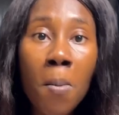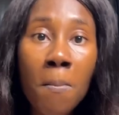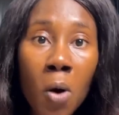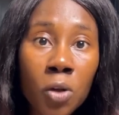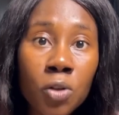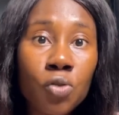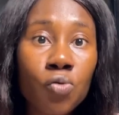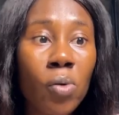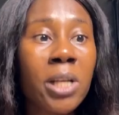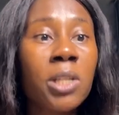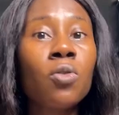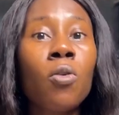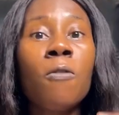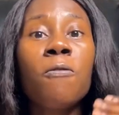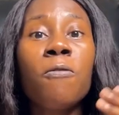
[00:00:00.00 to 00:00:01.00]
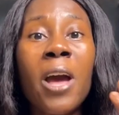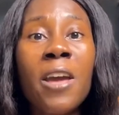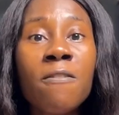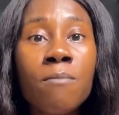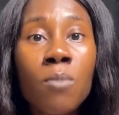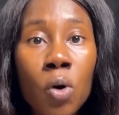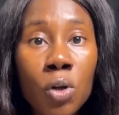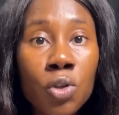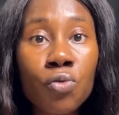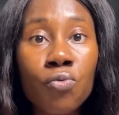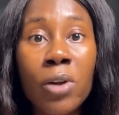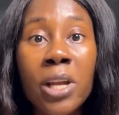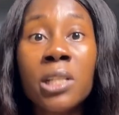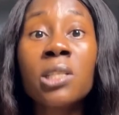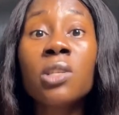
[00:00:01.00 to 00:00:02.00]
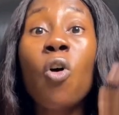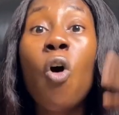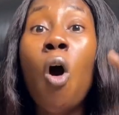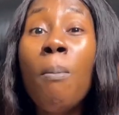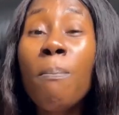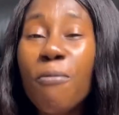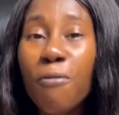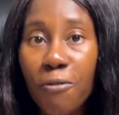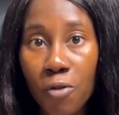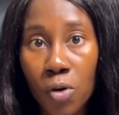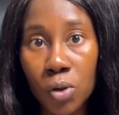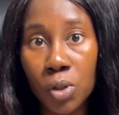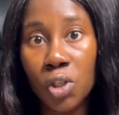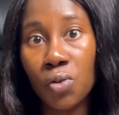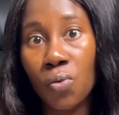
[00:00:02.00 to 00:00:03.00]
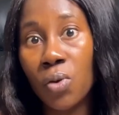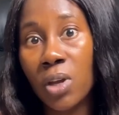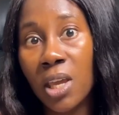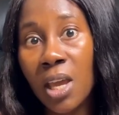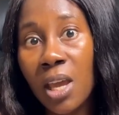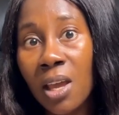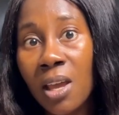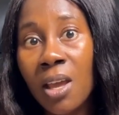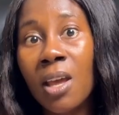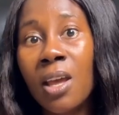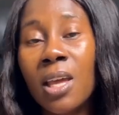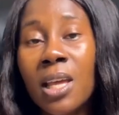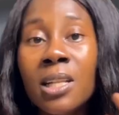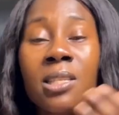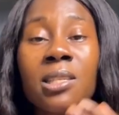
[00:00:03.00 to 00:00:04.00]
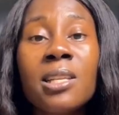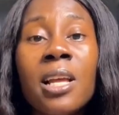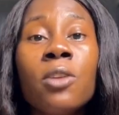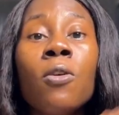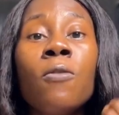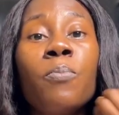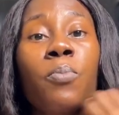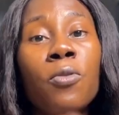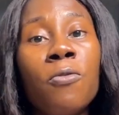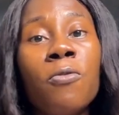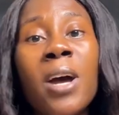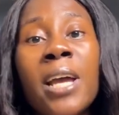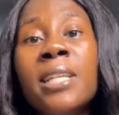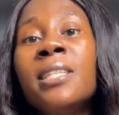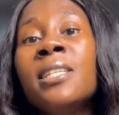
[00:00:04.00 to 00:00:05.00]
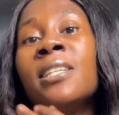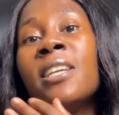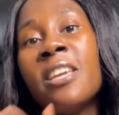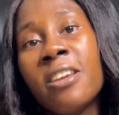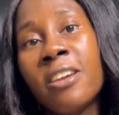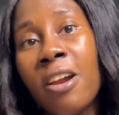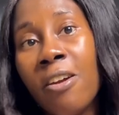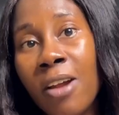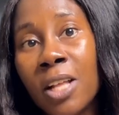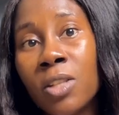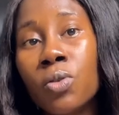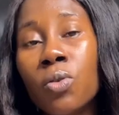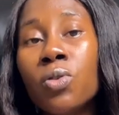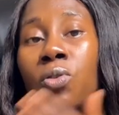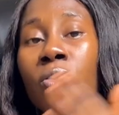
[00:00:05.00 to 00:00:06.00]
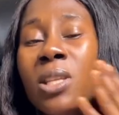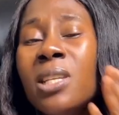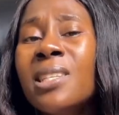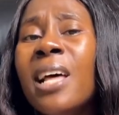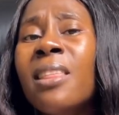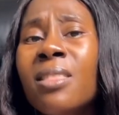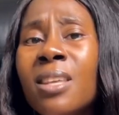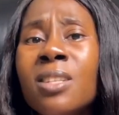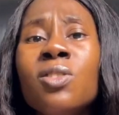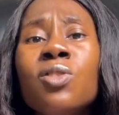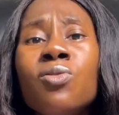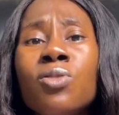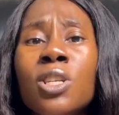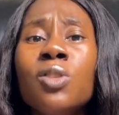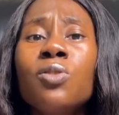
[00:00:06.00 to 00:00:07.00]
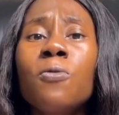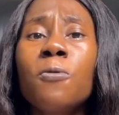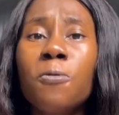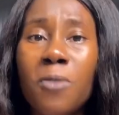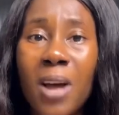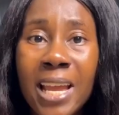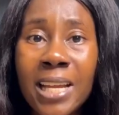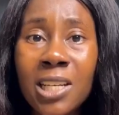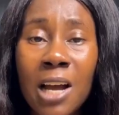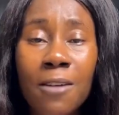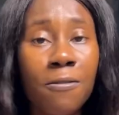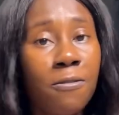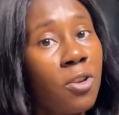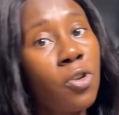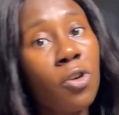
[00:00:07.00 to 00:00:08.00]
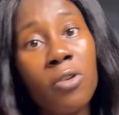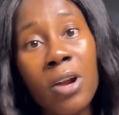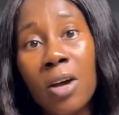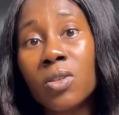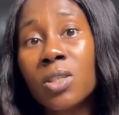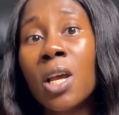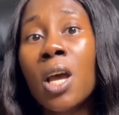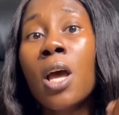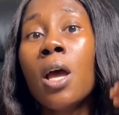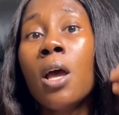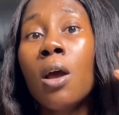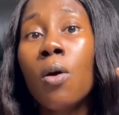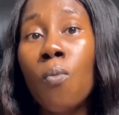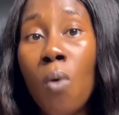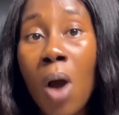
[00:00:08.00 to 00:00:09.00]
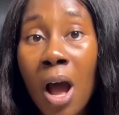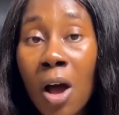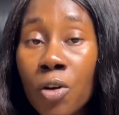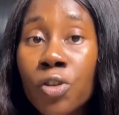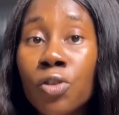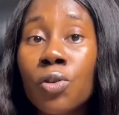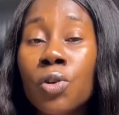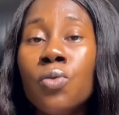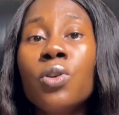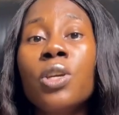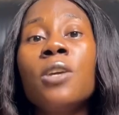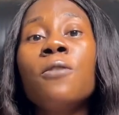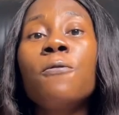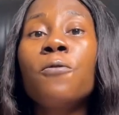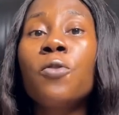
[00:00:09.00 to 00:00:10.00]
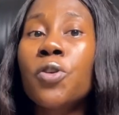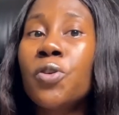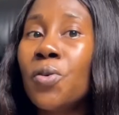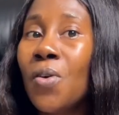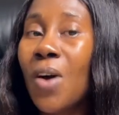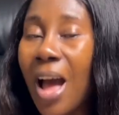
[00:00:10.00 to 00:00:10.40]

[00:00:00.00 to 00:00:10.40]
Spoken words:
months rent or 5 months rent upfront, okay, instead of providing a guarantor. So these are things you need to find and figure out while you're looking for your